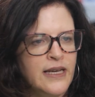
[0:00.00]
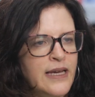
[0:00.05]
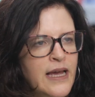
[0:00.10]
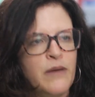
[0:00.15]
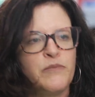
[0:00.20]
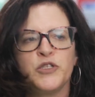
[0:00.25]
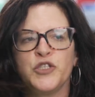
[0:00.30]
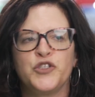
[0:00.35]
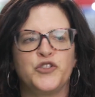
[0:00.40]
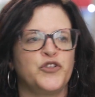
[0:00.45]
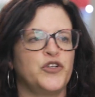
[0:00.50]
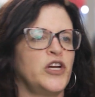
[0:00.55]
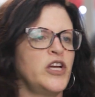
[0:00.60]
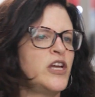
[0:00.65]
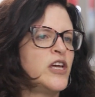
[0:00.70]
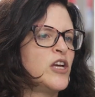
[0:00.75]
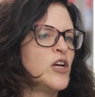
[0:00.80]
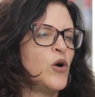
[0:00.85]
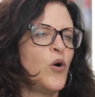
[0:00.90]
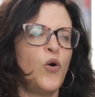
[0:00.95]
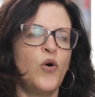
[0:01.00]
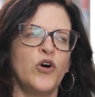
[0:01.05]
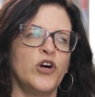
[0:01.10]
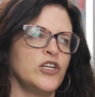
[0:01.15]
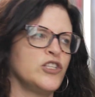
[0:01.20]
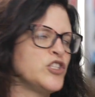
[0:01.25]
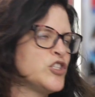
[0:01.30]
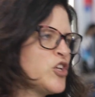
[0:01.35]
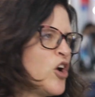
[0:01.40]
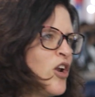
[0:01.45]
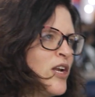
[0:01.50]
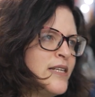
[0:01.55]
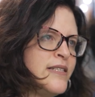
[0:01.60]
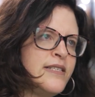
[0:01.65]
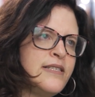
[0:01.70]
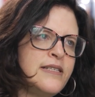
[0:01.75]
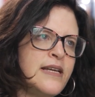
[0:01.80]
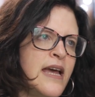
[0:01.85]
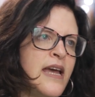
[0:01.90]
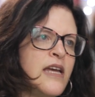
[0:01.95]
chemistry or solid
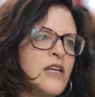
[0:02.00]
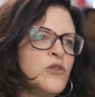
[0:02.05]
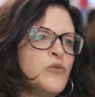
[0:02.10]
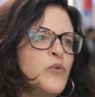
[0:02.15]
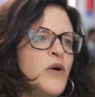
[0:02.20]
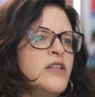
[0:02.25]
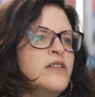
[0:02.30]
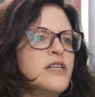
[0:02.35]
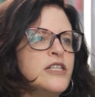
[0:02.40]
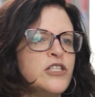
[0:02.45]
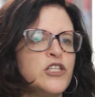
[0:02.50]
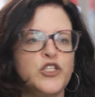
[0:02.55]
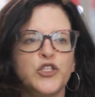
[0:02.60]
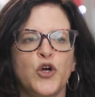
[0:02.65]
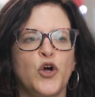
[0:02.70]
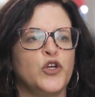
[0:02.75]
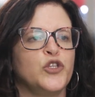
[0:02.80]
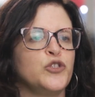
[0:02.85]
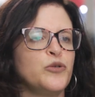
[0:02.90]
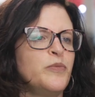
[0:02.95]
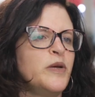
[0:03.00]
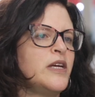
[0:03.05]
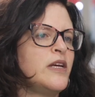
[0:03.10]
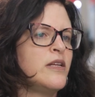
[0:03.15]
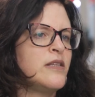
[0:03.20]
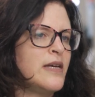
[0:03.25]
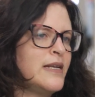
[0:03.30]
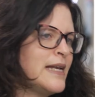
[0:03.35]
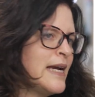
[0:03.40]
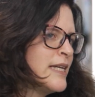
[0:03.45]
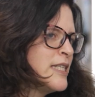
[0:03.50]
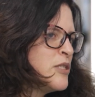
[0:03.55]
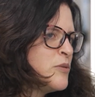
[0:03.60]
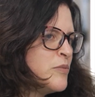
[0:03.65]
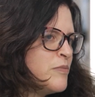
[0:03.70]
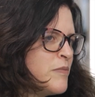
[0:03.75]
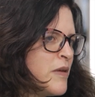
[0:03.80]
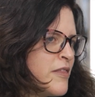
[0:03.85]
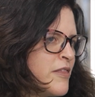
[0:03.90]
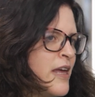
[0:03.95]
state, when this is going to be the next
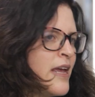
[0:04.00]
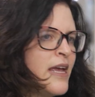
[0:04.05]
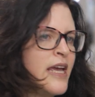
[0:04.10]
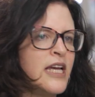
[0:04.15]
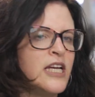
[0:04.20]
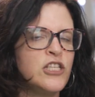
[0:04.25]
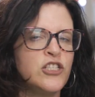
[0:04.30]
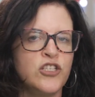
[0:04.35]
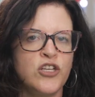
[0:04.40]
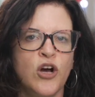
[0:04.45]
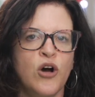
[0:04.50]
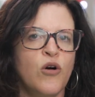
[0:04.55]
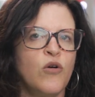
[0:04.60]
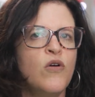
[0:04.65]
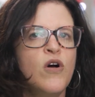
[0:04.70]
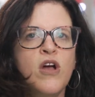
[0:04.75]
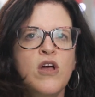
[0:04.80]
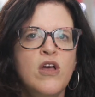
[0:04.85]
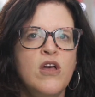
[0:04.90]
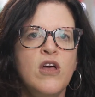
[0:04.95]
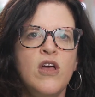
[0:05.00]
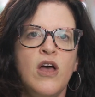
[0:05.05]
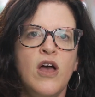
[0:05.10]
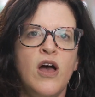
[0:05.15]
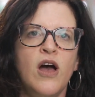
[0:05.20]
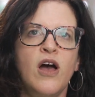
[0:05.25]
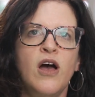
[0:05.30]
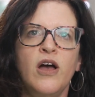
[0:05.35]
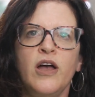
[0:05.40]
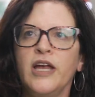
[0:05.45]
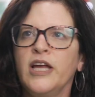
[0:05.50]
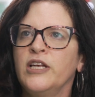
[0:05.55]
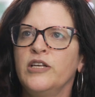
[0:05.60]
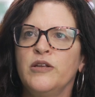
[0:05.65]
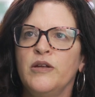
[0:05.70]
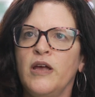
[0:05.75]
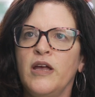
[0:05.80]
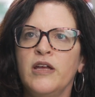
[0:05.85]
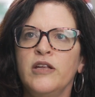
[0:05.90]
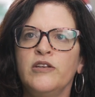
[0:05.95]
thing. So
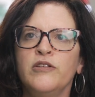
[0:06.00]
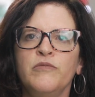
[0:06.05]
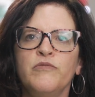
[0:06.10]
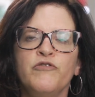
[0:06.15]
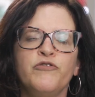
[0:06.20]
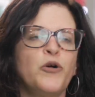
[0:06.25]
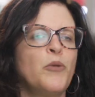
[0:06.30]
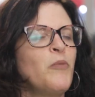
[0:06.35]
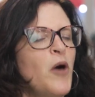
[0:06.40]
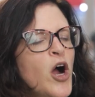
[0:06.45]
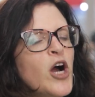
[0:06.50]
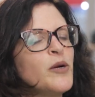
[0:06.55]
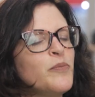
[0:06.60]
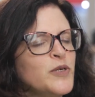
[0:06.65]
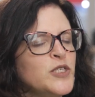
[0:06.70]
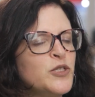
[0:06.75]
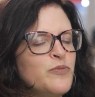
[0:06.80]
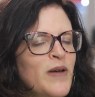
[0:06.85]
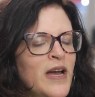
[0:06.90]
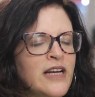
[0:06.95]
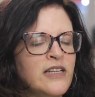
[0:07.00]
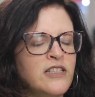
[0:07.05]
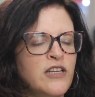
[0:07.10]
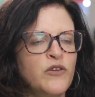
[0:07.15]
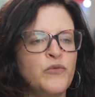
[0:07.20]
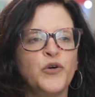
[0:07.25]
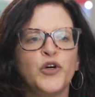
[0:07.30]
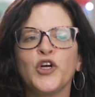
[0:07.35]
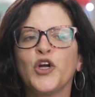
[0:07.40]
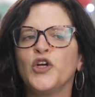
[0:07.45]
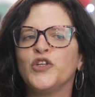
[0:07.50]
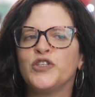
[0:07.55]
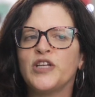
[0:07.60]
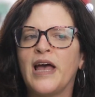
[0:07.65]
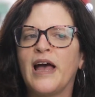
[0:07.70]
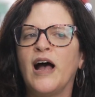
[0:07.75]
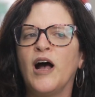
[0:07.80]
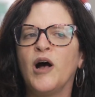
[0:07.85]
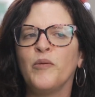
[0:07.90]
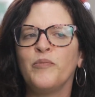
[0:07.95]
from our perspective, we're going to
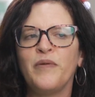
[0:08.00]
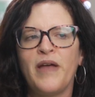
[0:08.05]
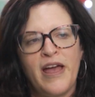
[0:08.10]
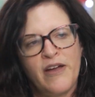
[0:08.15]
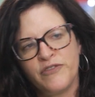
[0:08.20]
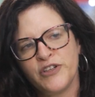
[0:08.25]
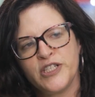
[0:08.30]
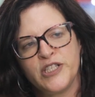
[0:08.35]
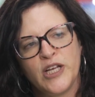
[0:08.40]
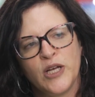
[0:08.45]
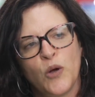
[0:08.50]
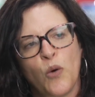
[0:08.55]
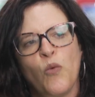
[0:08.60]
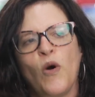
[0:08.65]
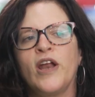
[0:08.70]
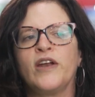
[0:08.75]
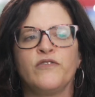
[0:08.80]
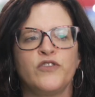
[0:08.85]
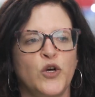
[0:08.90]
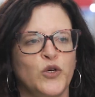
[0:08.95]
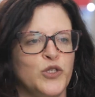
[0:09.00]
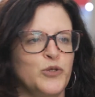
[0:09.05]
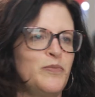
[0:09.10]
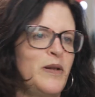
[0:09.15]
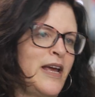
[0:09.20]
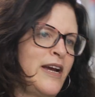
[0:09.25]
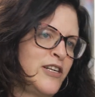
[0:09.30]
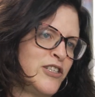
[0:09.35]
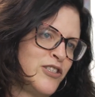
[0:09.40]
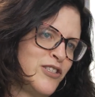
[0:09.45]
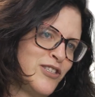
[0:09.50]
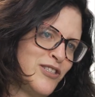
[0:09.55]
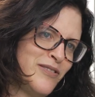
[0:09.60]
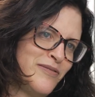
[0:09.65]
help every single one of those players.